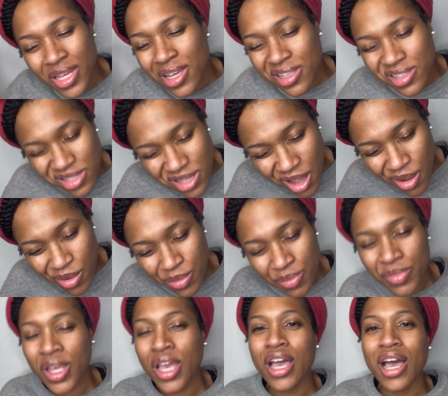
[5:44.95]
So
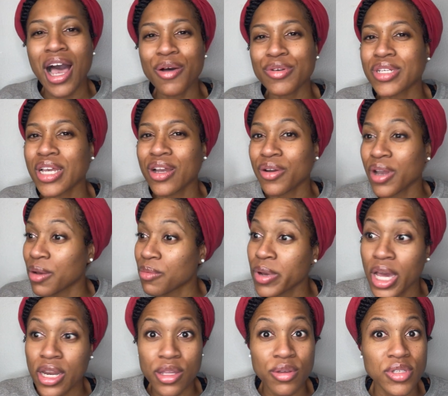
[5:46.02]
I was like, okay, we got
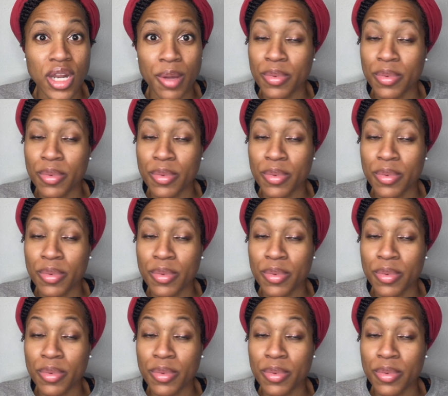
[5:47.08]
to use it up.